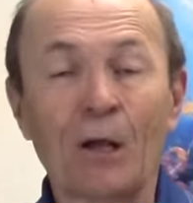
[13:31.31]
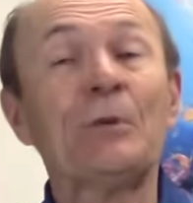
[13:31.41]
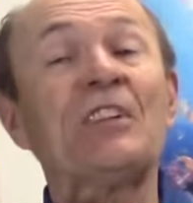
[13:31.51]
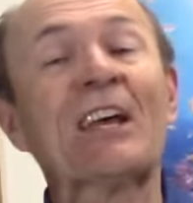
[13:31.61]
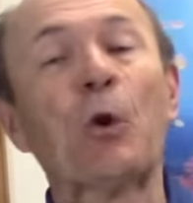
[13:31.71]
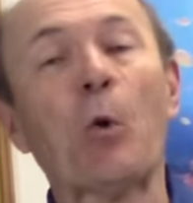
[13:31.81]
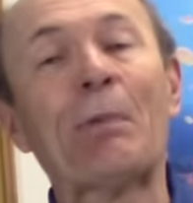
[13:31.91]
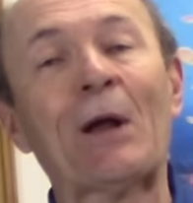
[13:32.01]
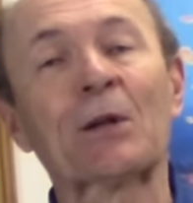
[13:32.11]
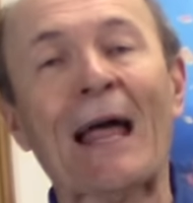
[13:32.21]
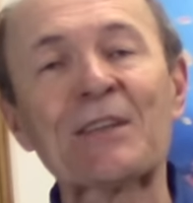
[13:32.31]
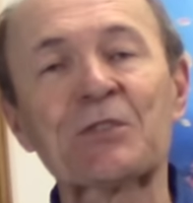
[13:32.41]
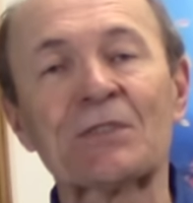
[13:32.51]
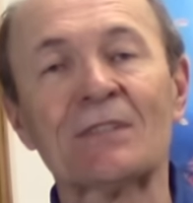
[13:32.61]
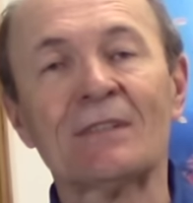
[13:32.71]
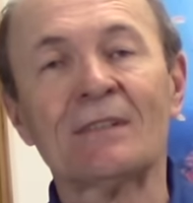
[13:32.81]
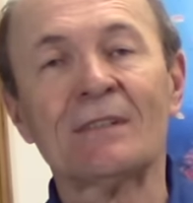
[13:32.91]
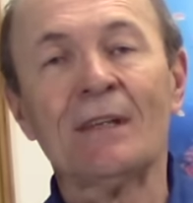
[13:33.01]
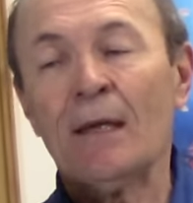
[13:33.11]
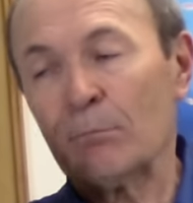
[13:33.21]
we'd take an old pair of glasses,
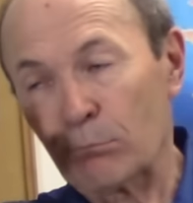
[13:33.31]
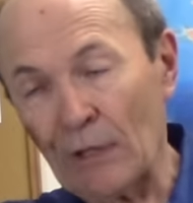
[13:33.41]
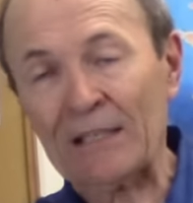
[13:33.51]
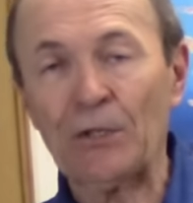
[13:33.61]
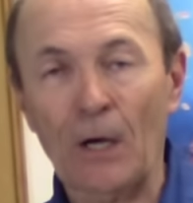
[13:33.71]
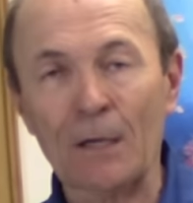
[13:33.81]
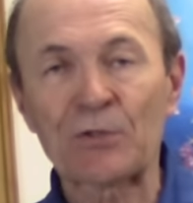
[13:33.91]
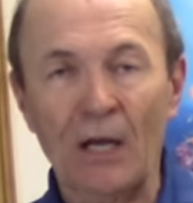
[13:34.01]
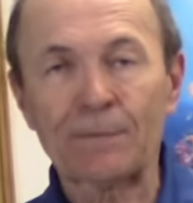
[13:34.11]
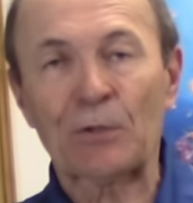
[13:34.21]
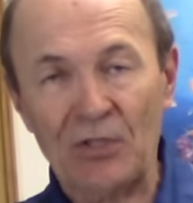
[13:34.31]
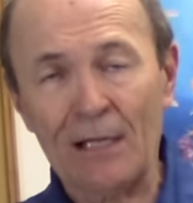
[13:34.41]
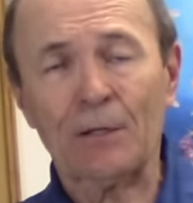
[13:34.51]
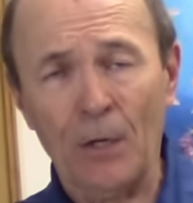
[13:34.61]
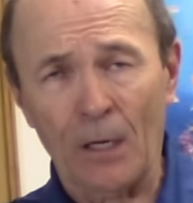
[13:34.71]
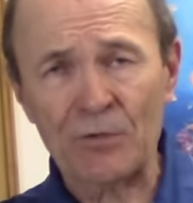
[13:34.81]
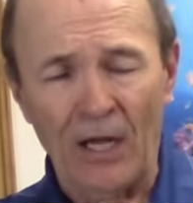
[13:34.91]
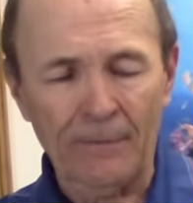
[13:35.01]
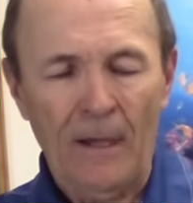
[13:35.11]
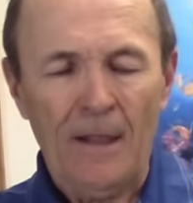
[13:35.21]
break the arms off or take the arms
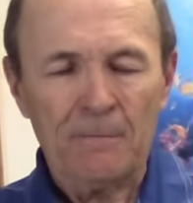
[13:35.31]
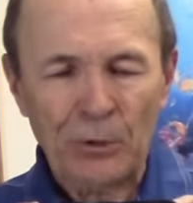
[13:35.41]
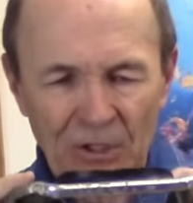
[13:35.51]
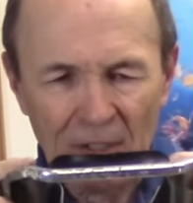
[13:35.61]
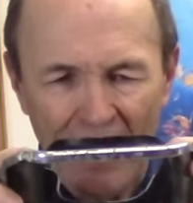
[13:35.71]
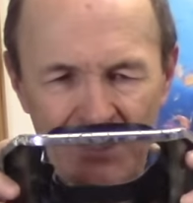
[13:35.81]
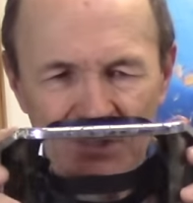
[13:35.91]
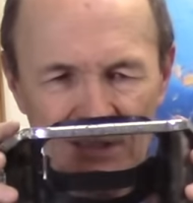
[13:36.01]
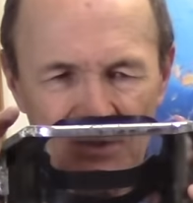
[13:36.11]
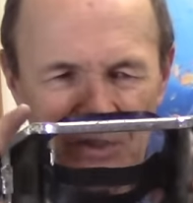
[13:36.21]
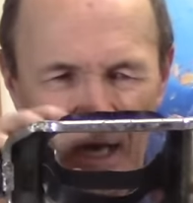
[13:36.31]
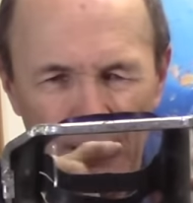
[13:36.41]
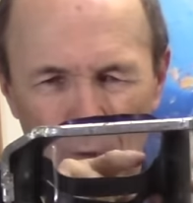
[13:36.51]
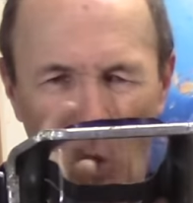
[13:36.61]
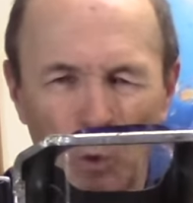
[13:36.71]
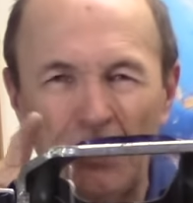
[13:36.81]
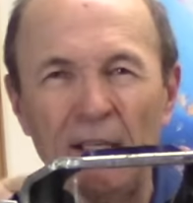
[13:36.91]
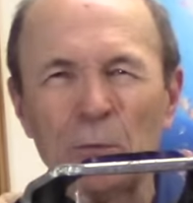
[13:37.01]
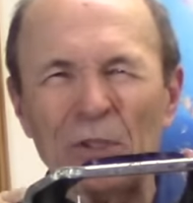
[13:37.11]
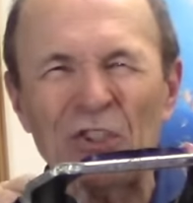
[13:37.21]
off, put the glasses inside and hold it
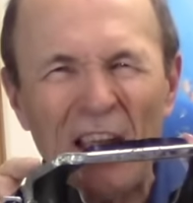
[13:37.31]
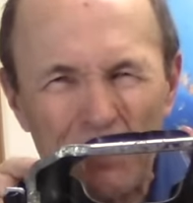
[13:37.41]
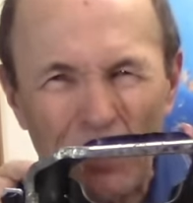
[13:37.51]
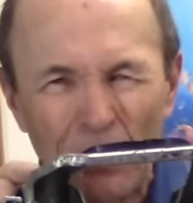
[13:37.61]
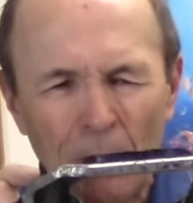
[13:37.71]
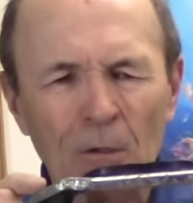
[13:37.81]
in with tape